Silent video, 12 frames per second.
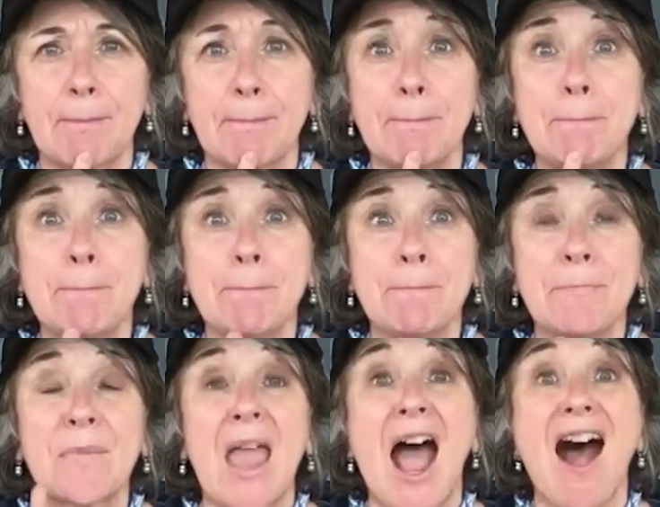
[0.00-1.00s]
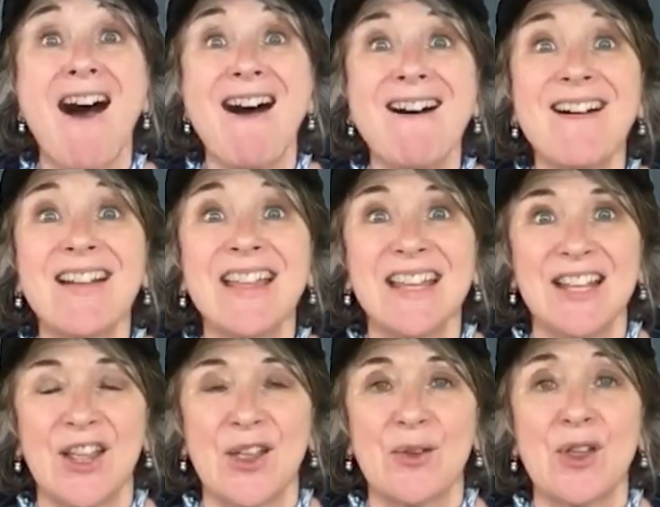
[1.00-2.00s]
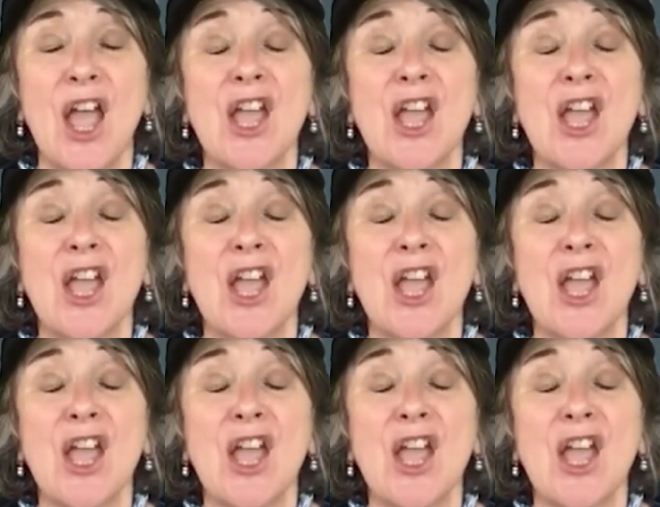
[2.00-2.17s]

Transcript: Hmm, I know.